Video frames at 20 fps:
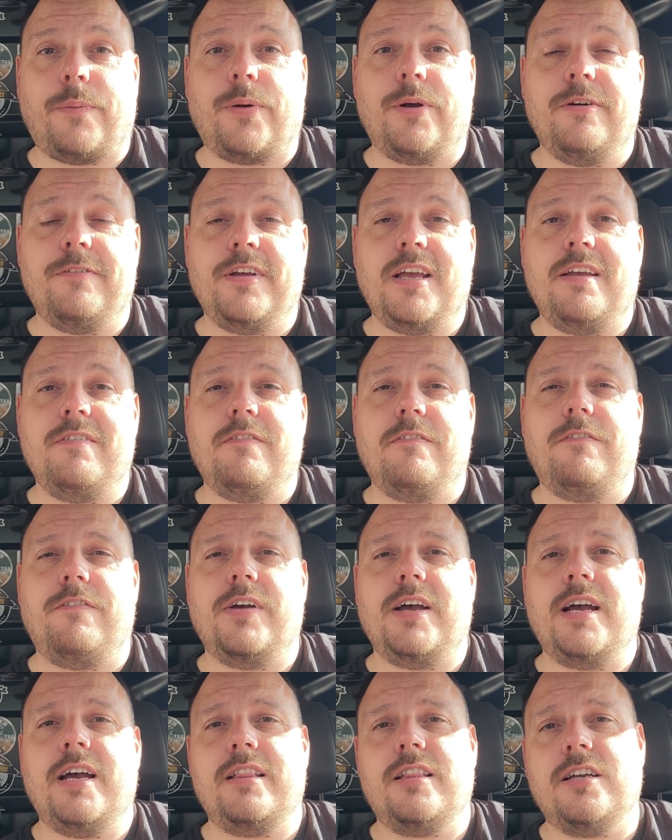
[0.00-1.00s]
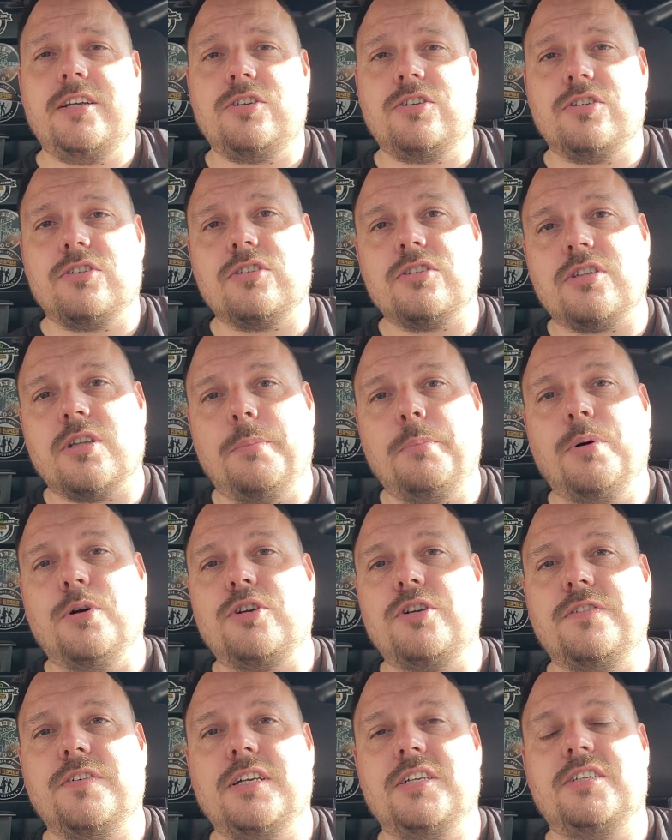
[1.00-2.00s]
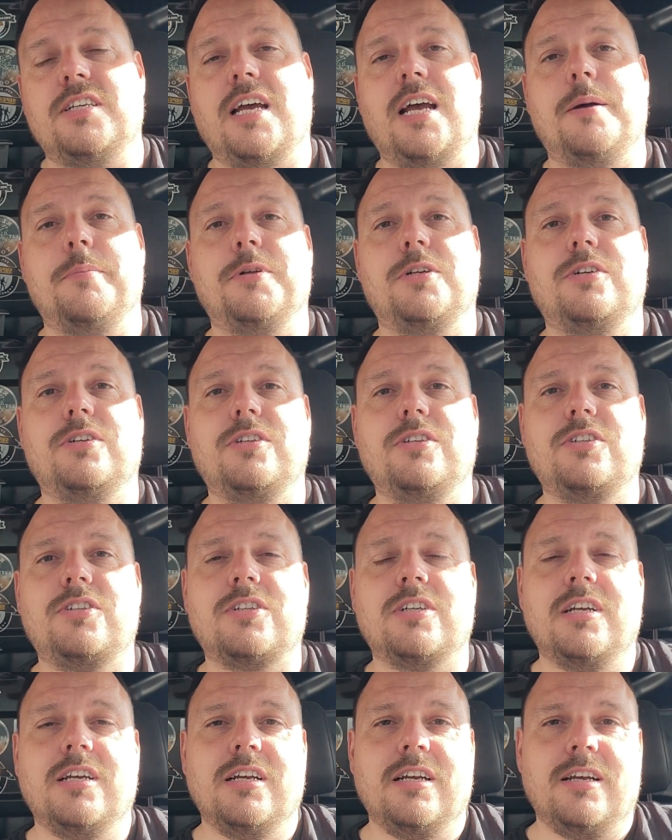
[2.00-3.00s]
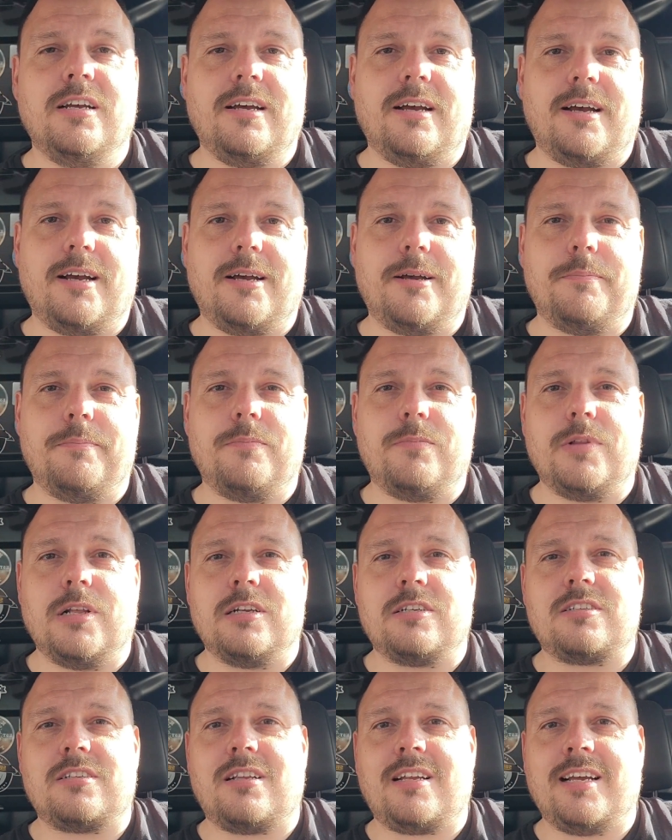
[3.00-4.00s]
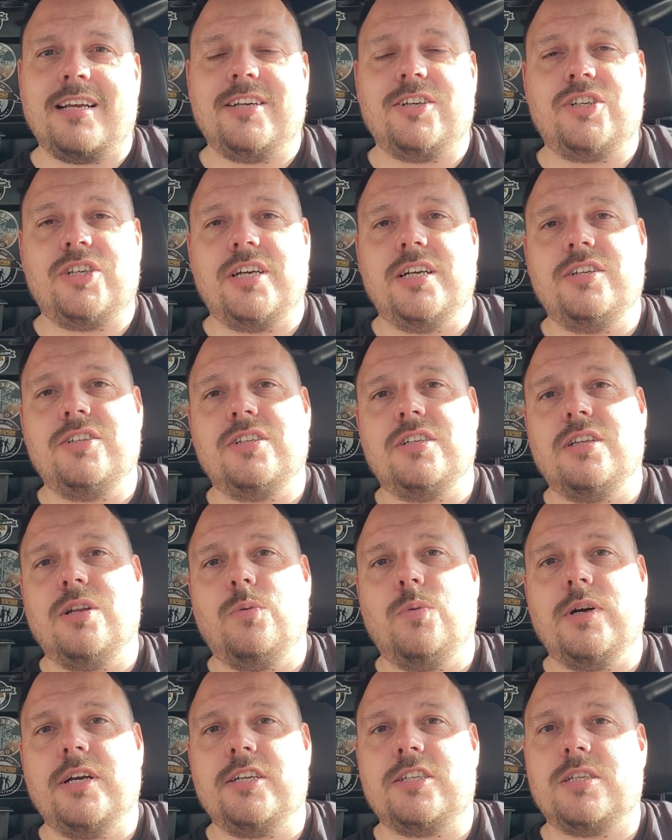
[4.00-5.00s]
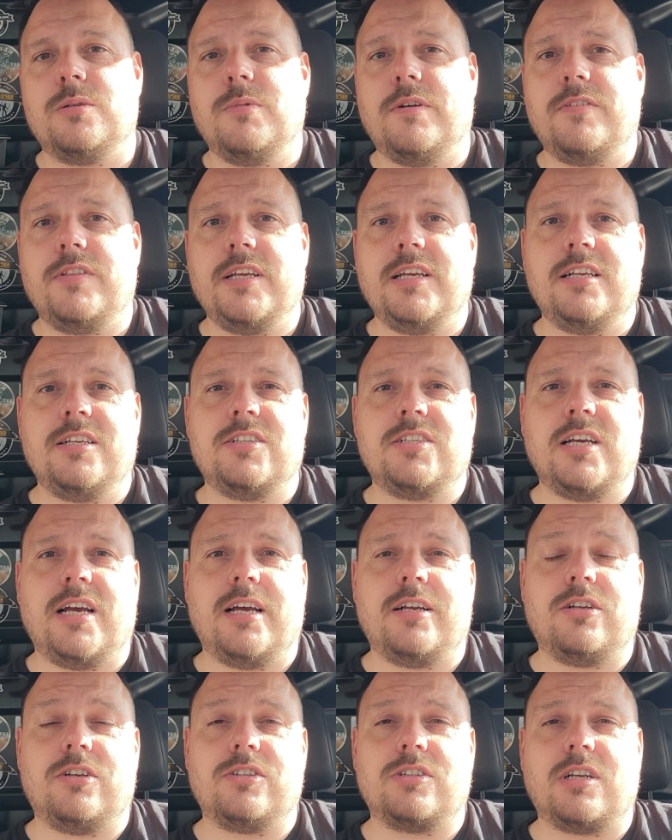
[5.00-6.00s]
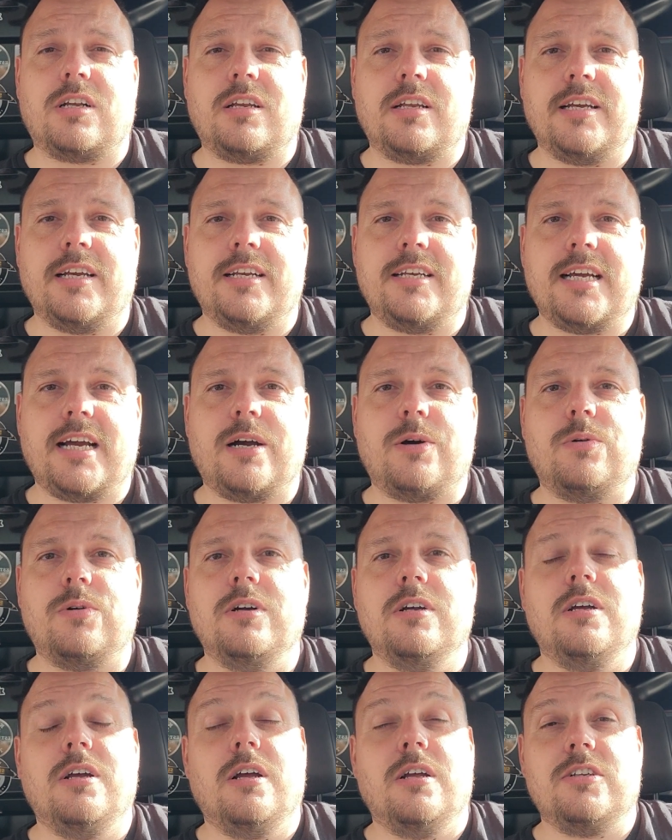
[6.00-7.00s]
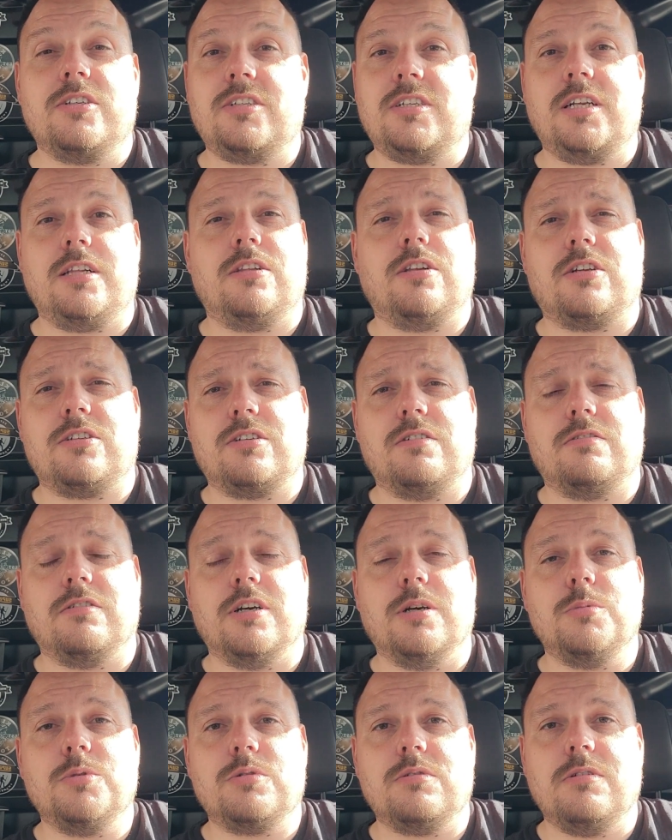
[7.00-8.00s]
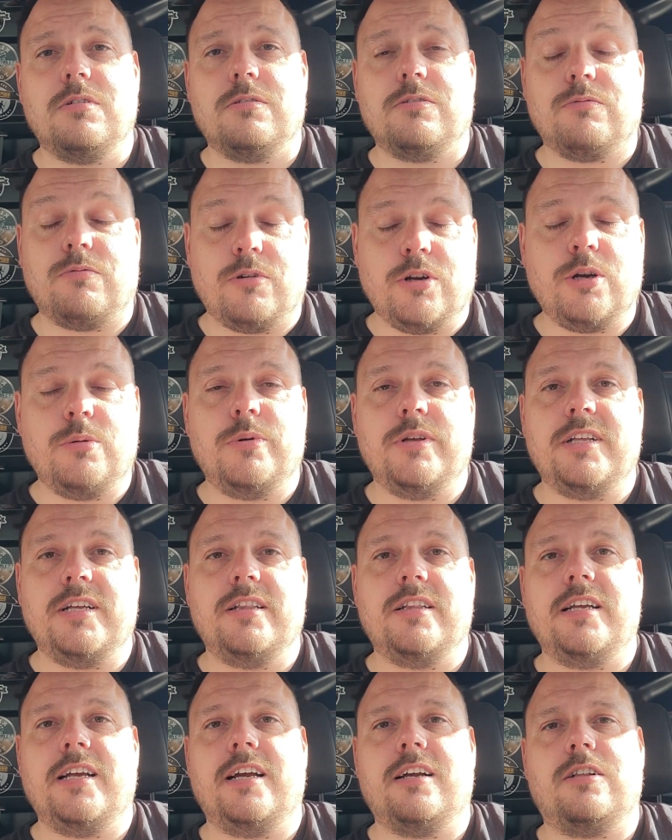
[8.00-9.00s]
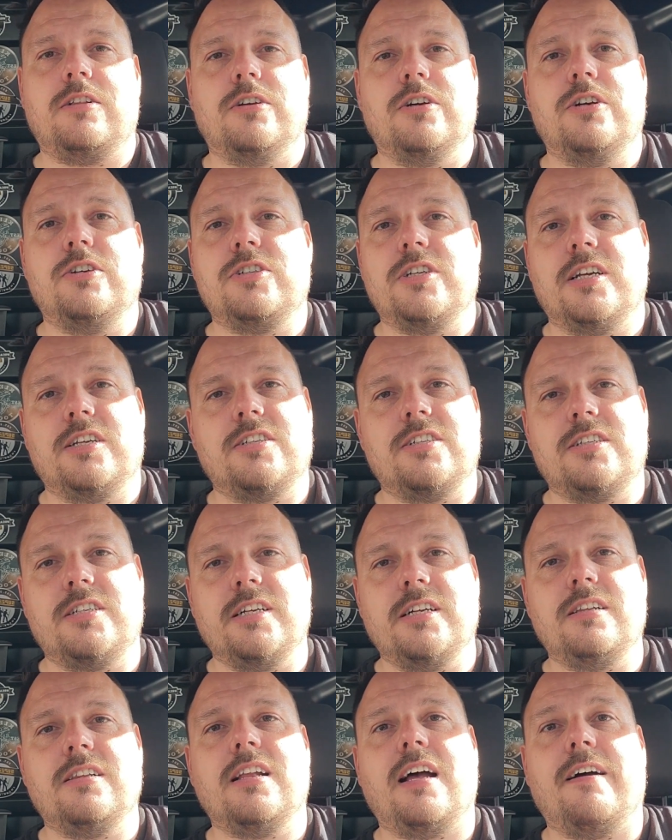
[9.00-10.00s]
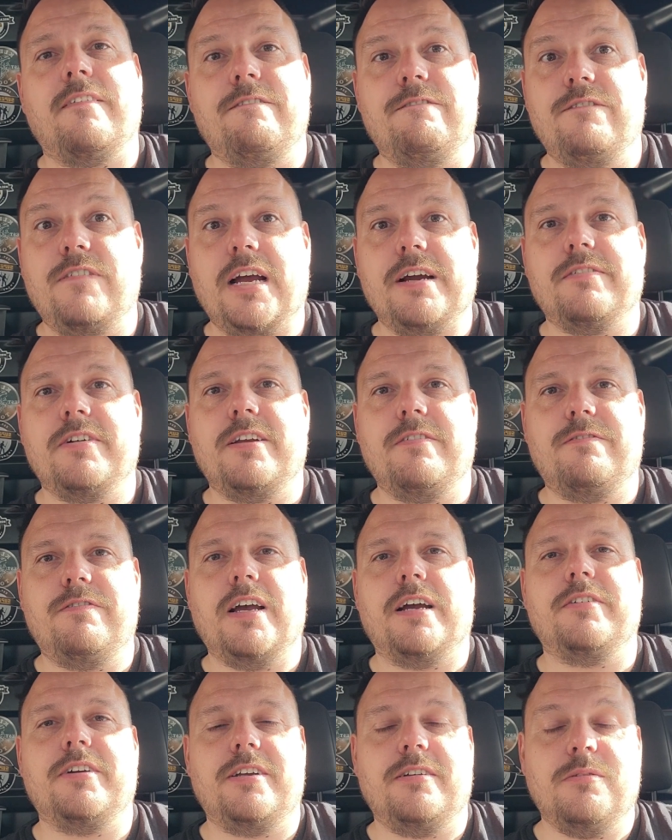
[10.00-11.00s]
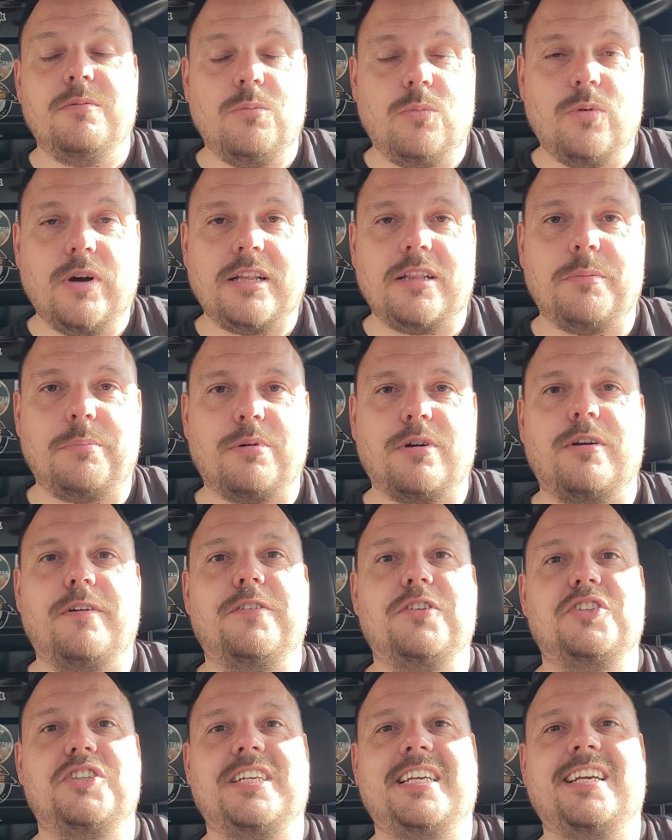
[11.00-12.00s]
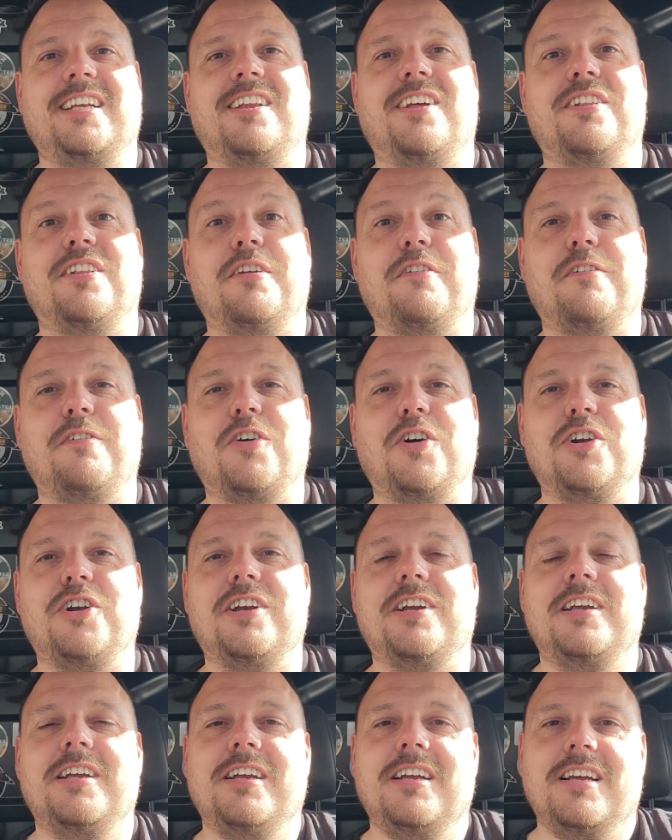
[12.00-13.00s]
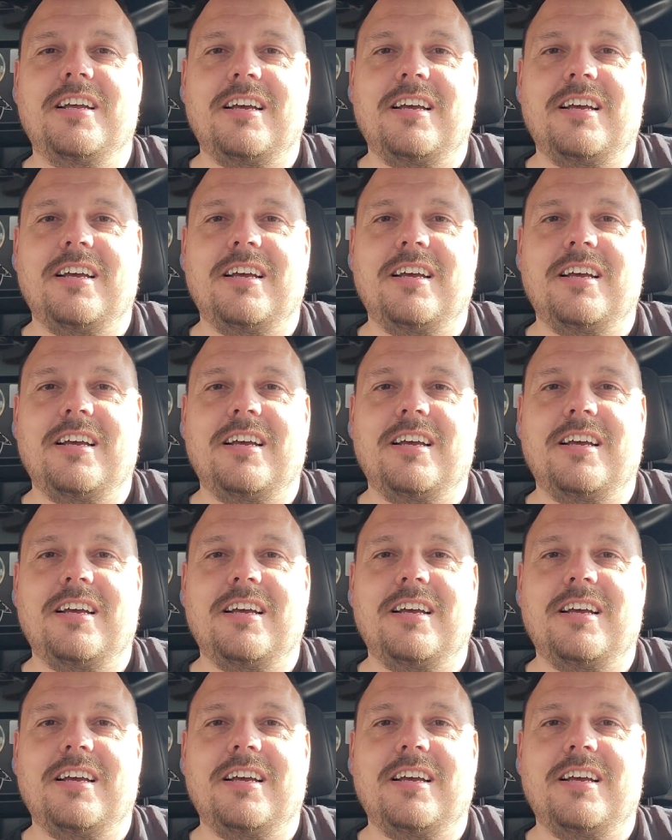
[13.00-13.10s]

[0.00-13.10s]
improve it even further, such as the push fit terminals, um, a slight change in the way some of the internals are laid out, still lots of rooms room within the enclosure, still that very very weatherproof seal on the front.